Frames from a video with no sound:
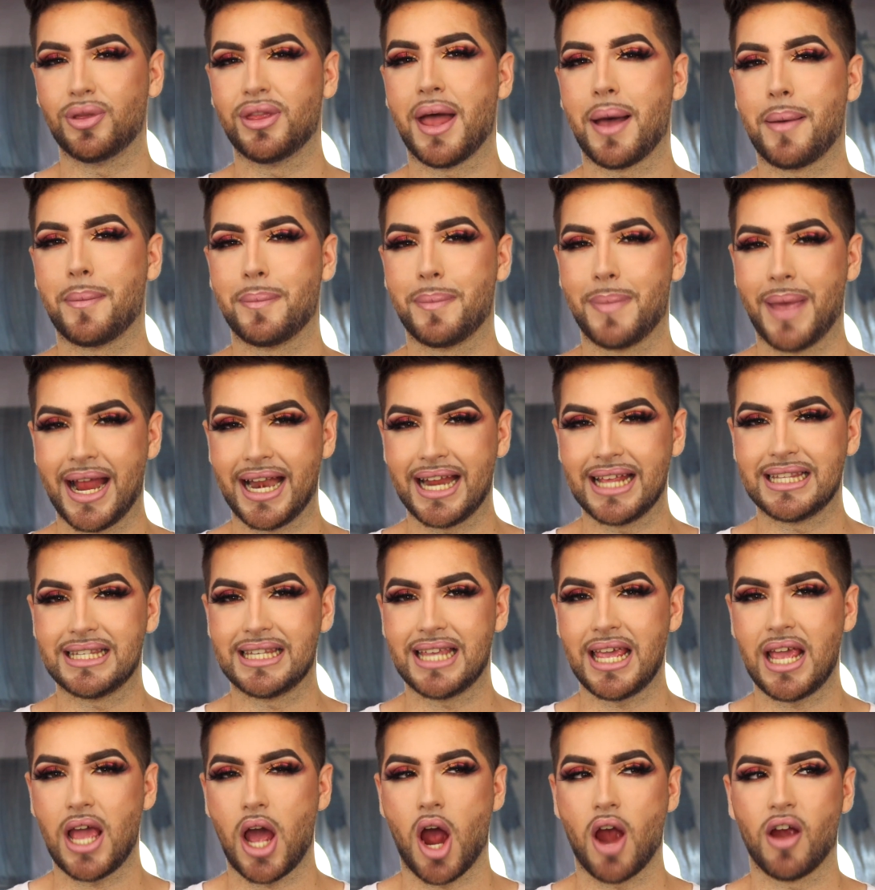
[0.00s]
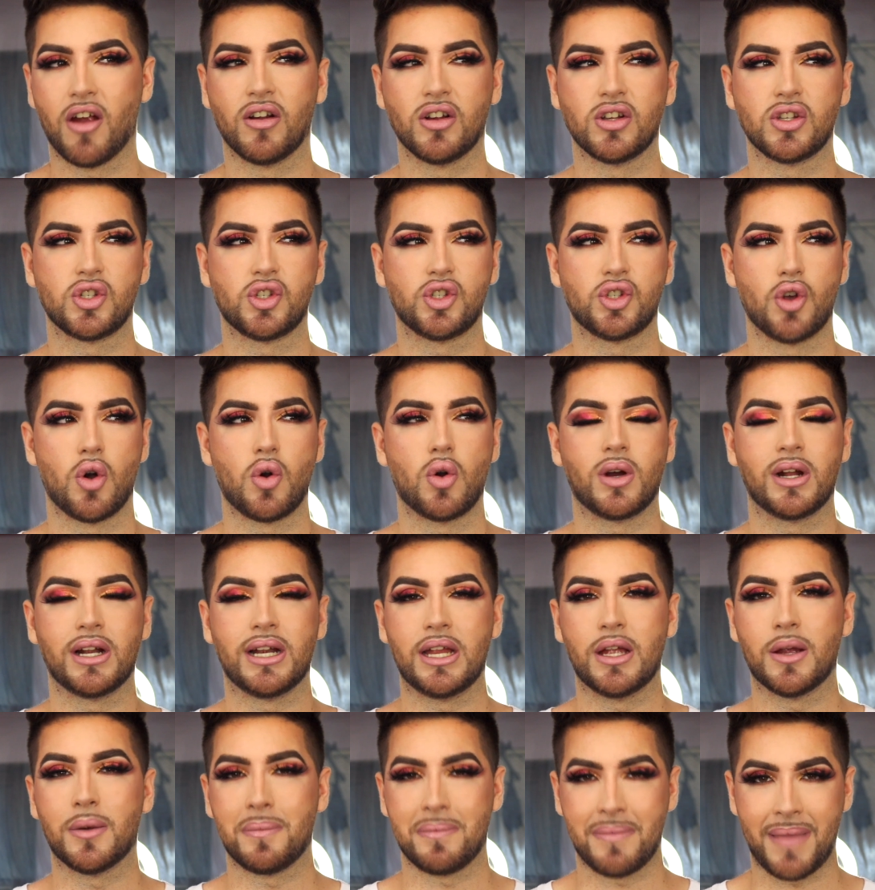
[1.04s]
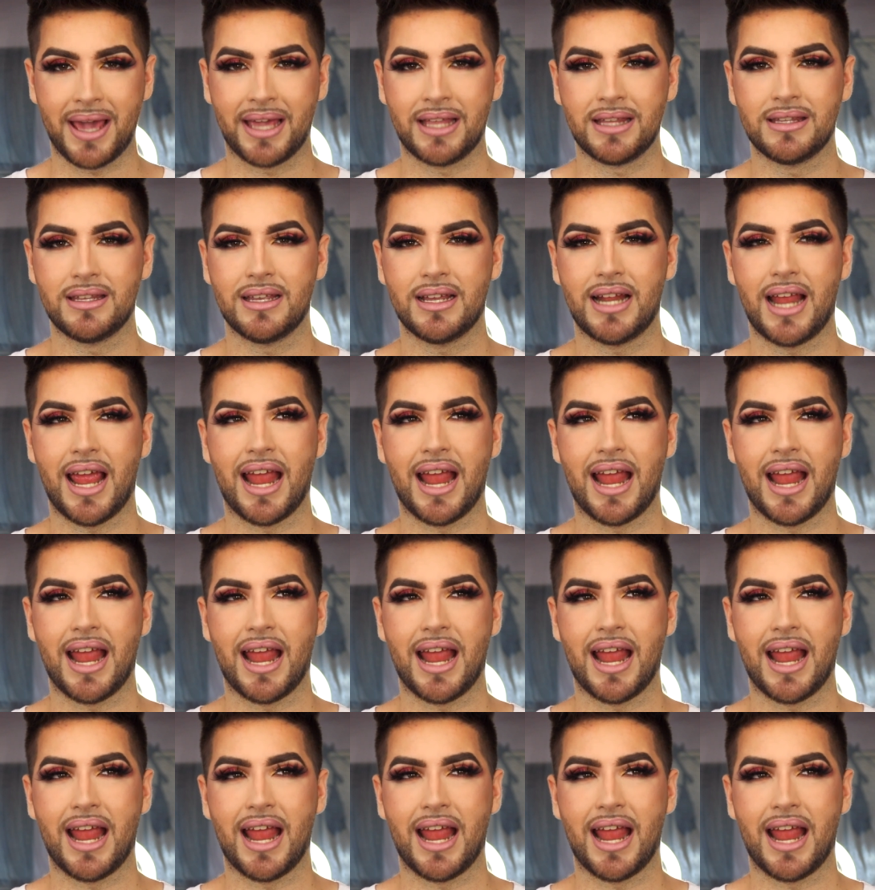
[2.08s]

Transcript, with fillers: that meditate are so clear minded